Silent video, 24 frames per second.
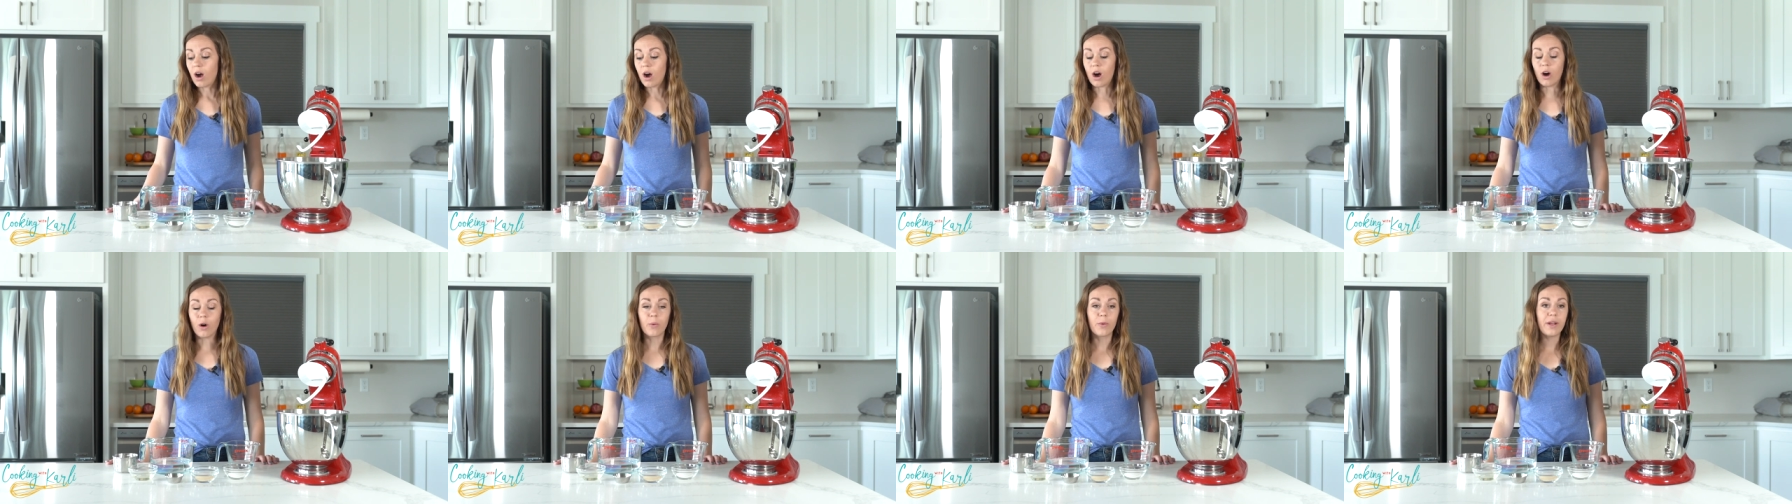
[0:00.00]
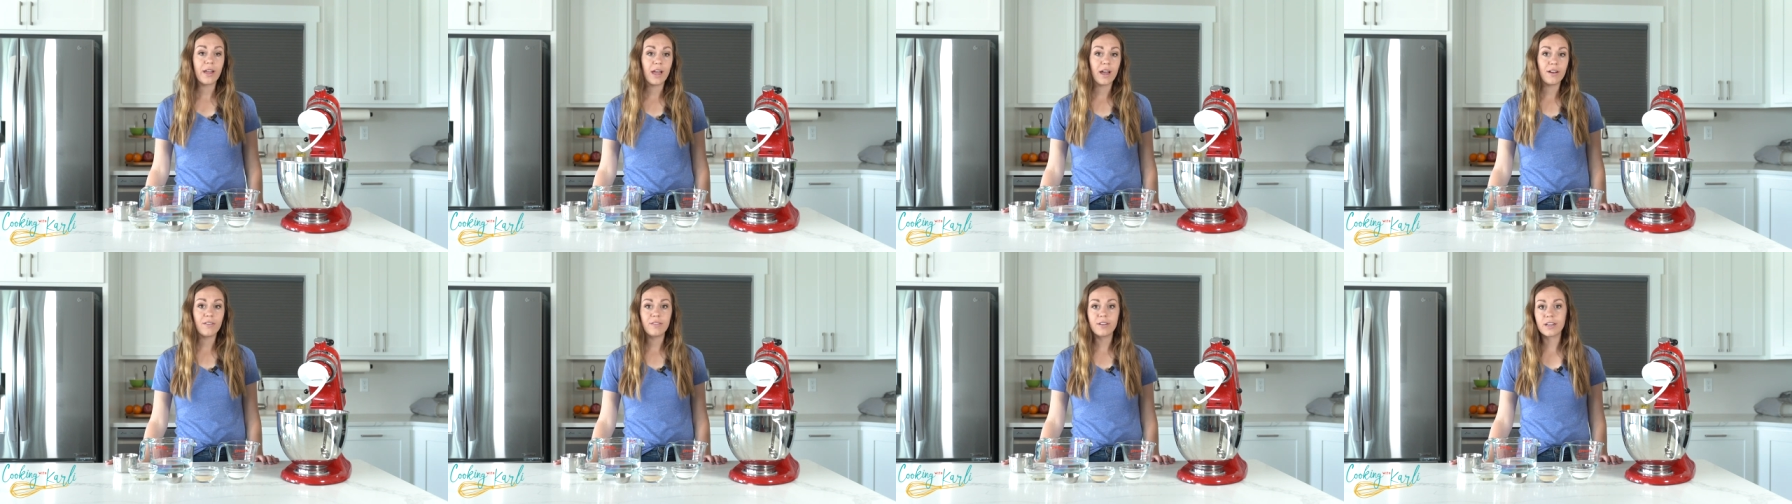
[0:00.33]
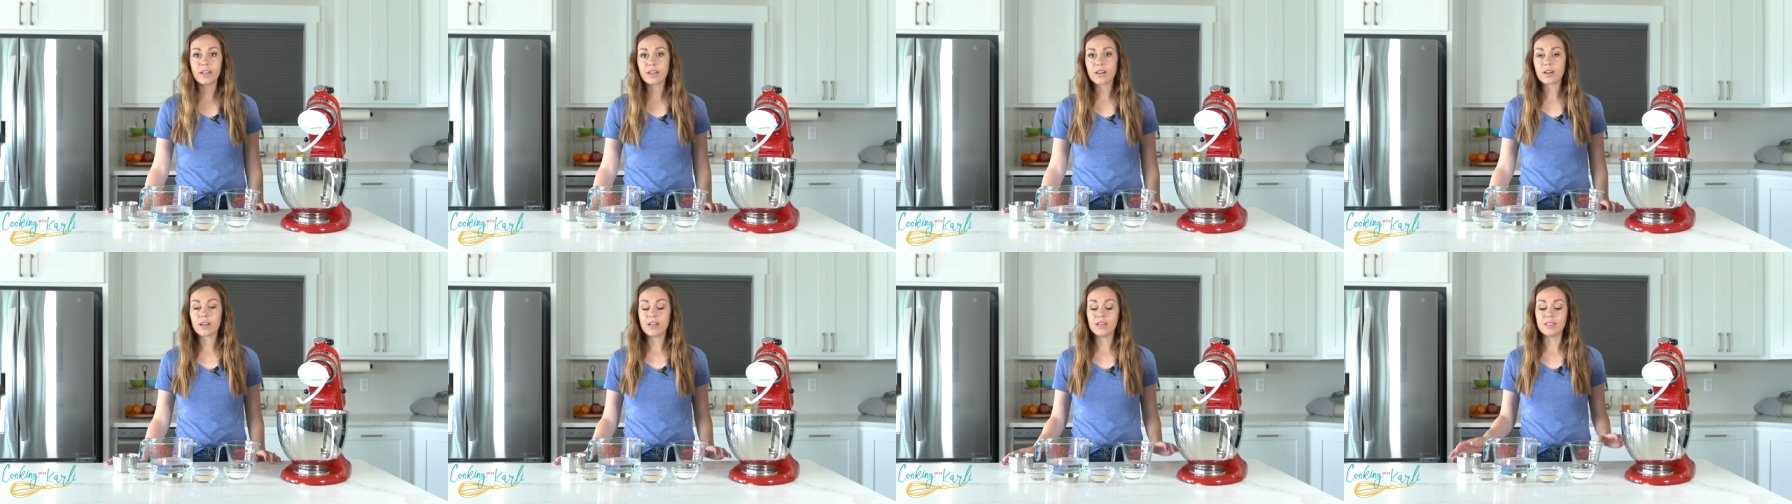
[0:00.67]
All we have
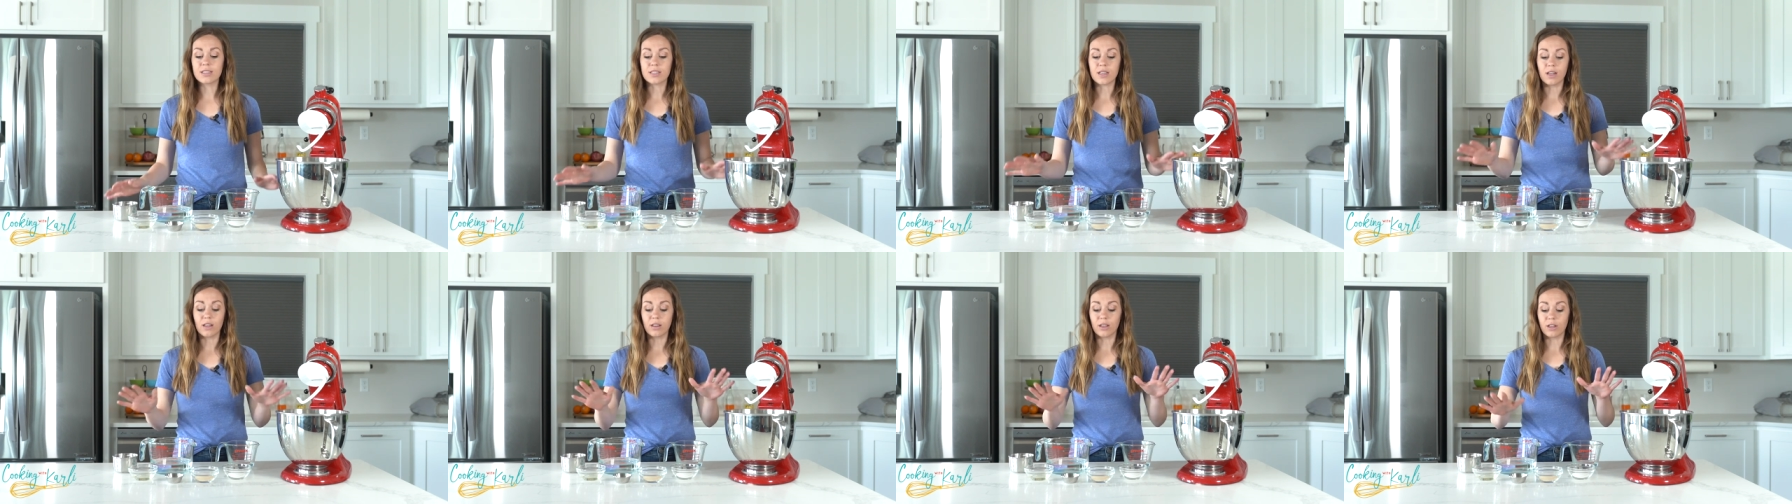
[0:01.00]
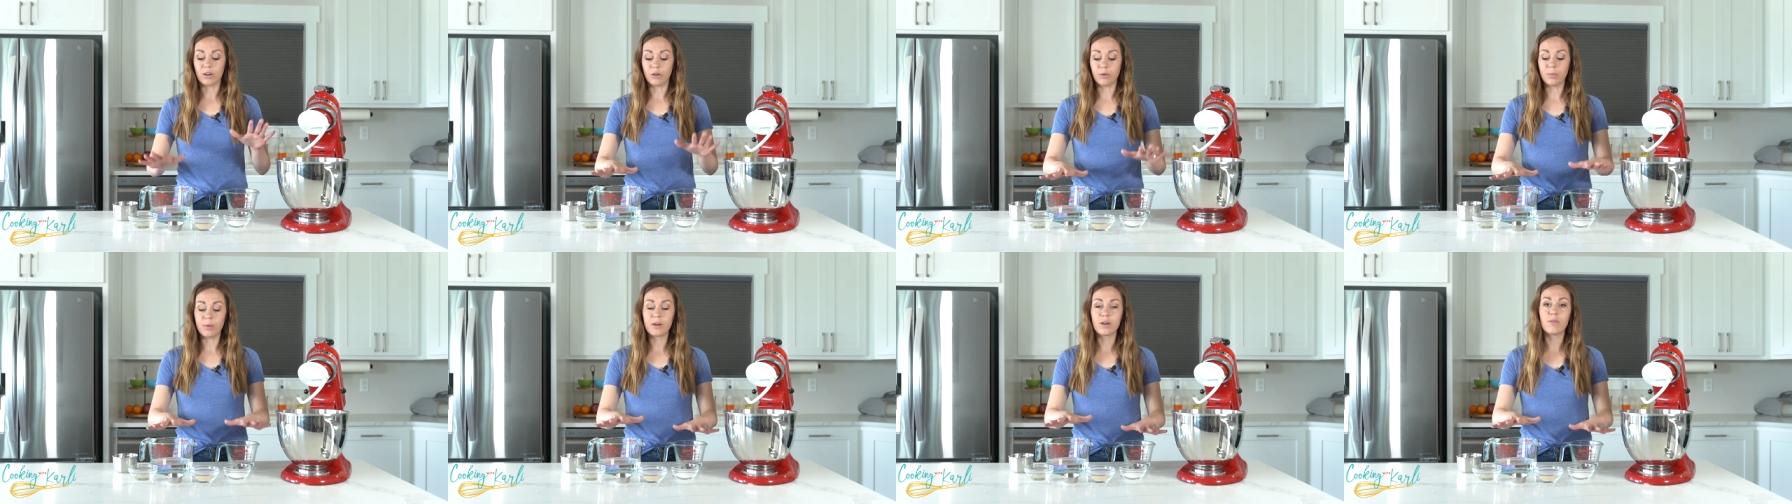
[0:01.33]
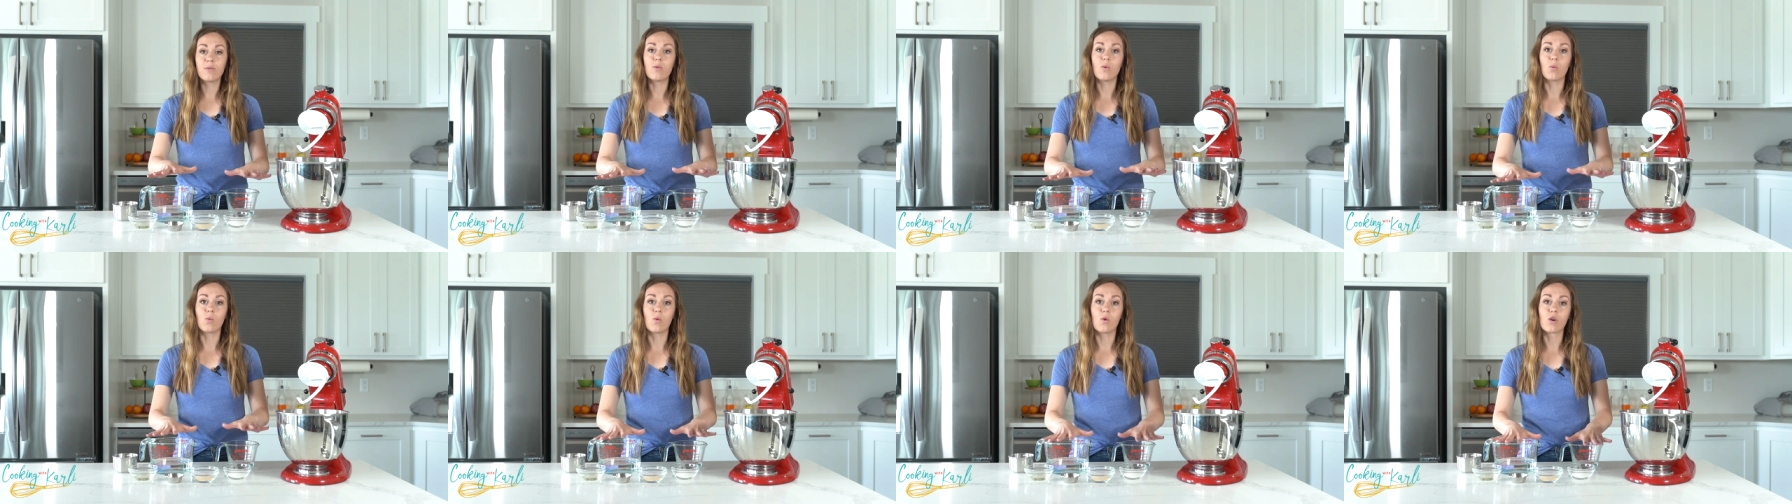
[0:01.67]
here is a little bit
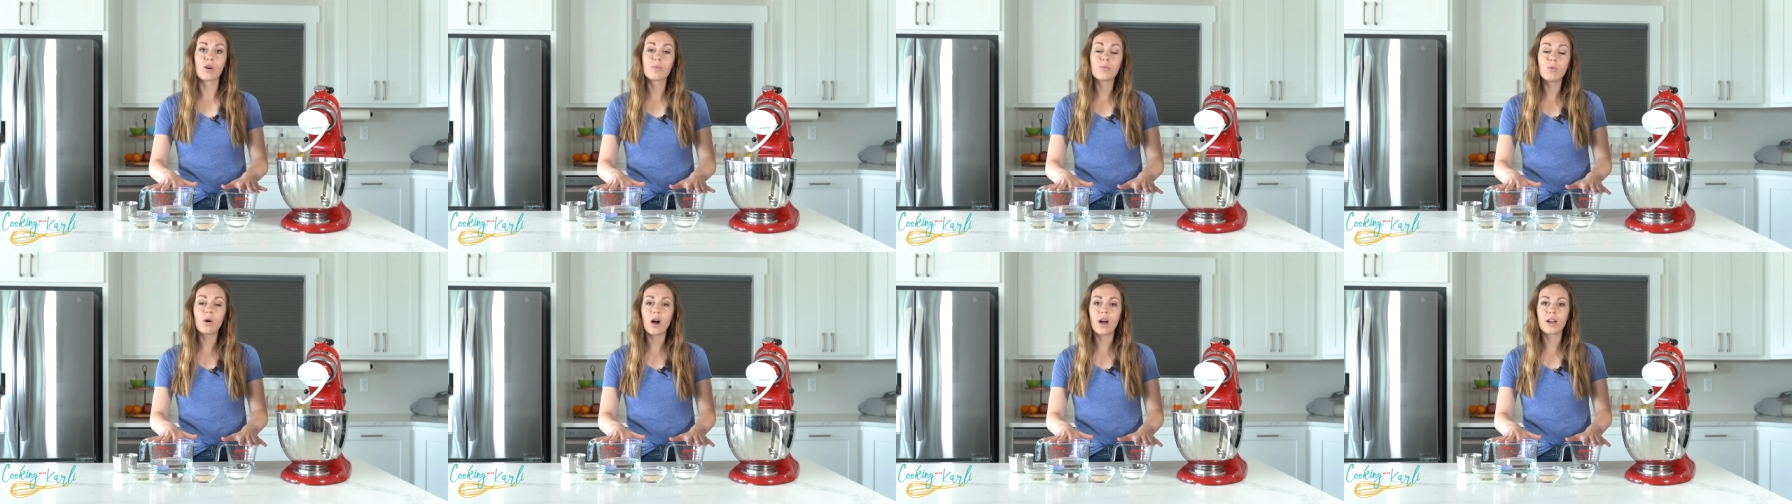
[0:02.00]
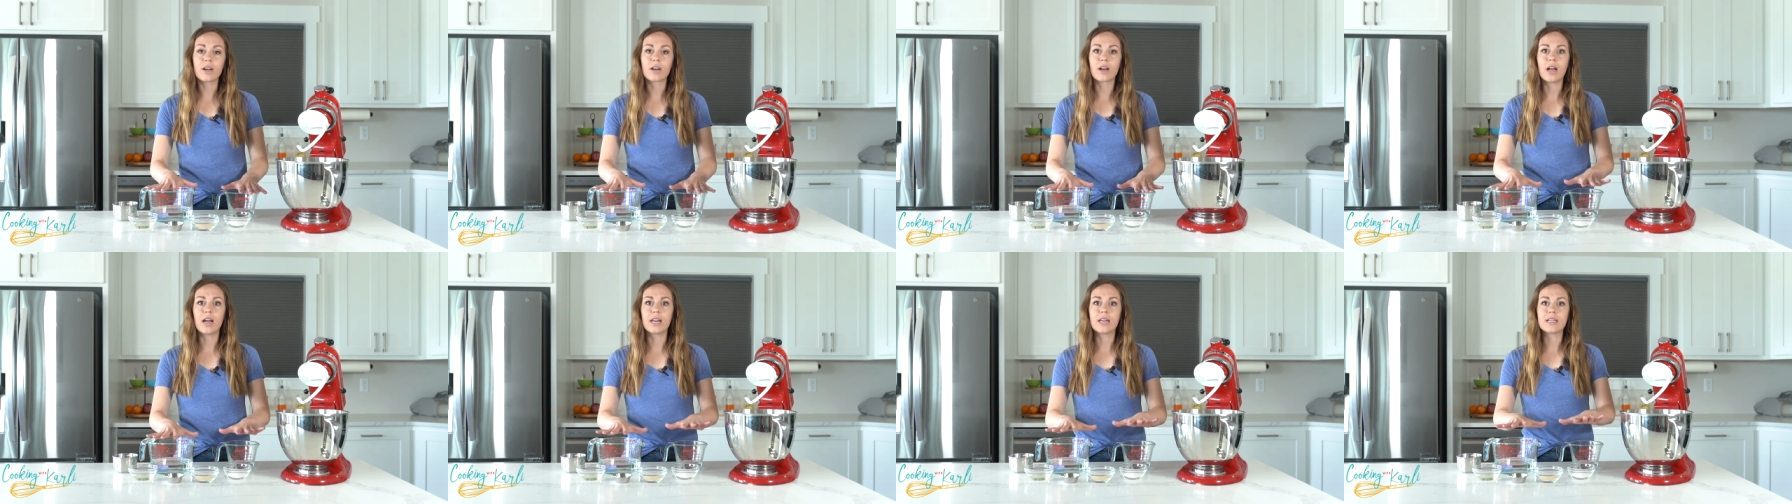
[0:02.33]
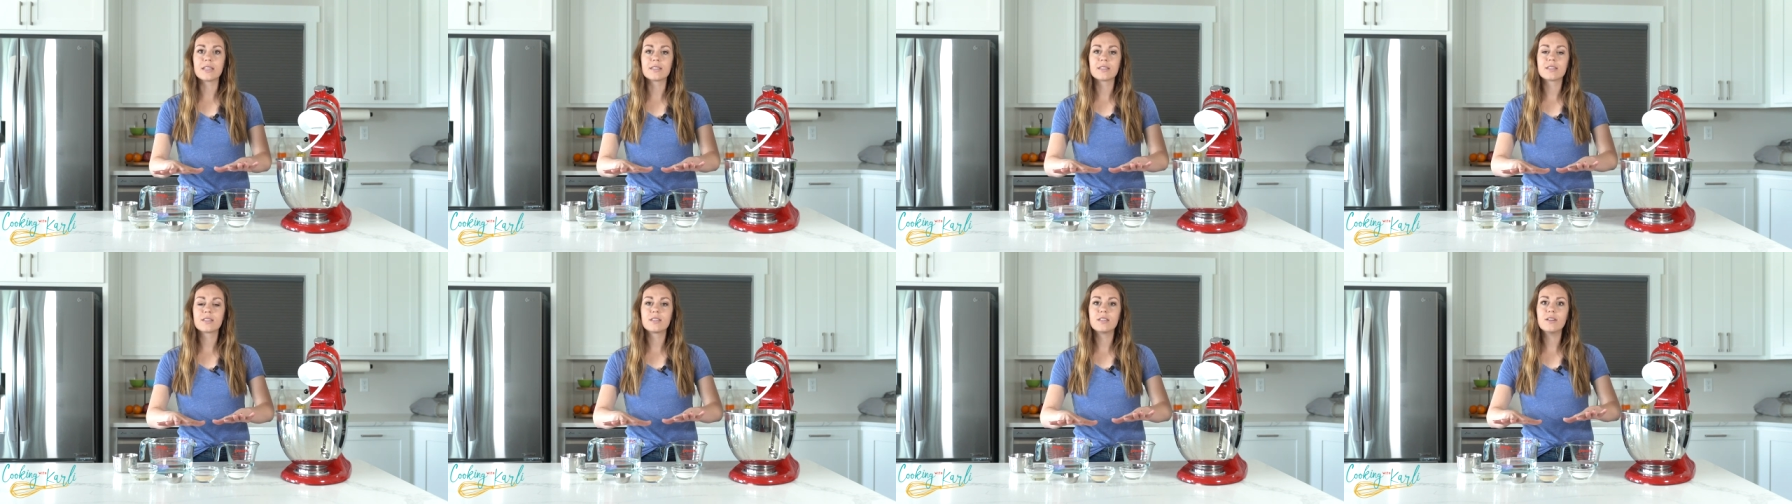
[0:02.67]
of warm water and
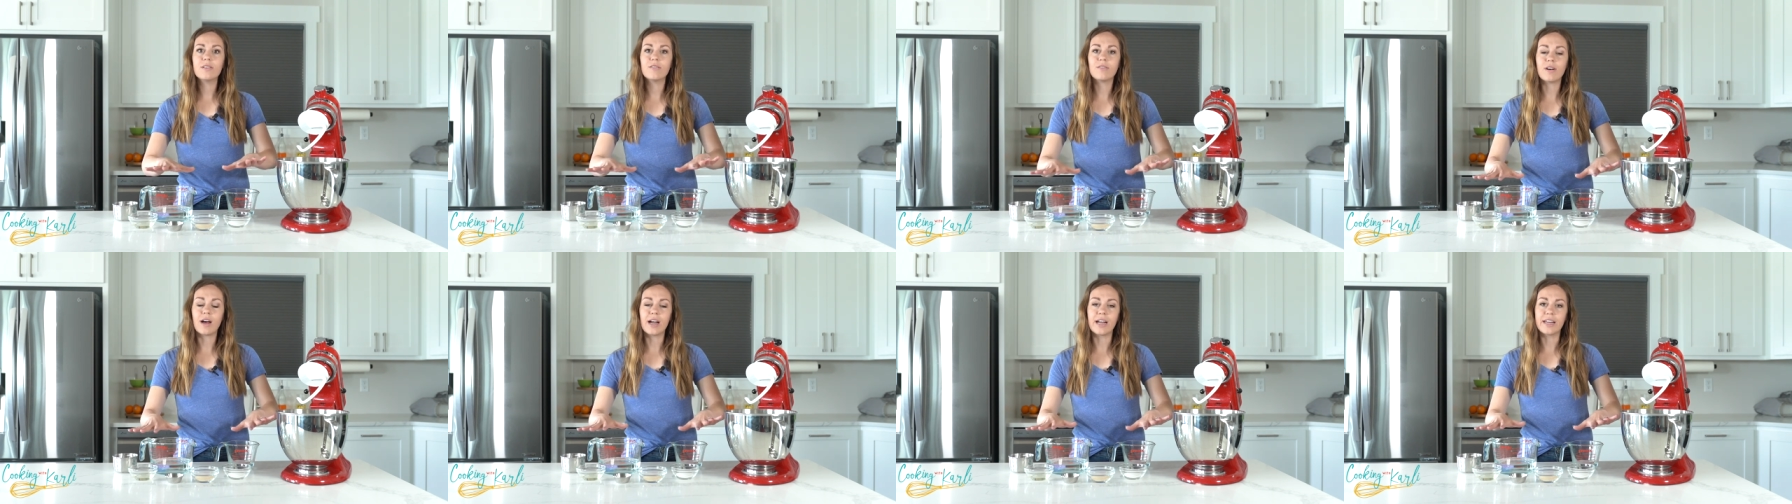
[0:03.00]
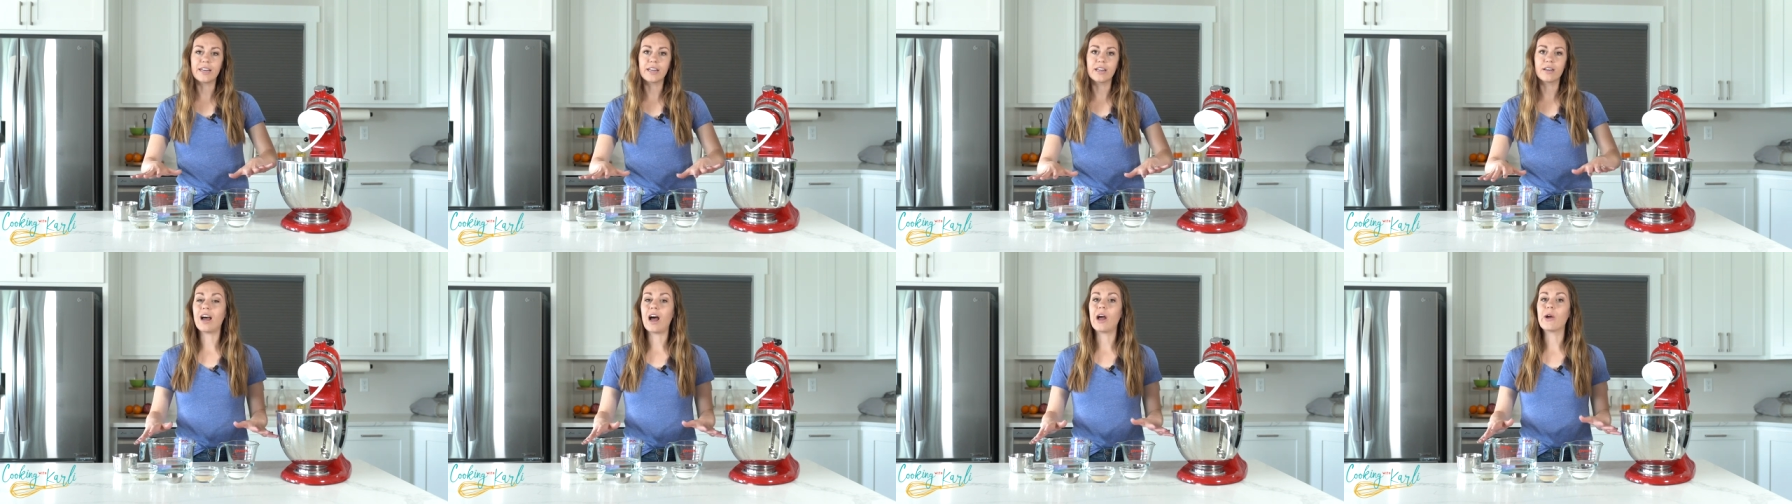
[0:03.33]
it's divided.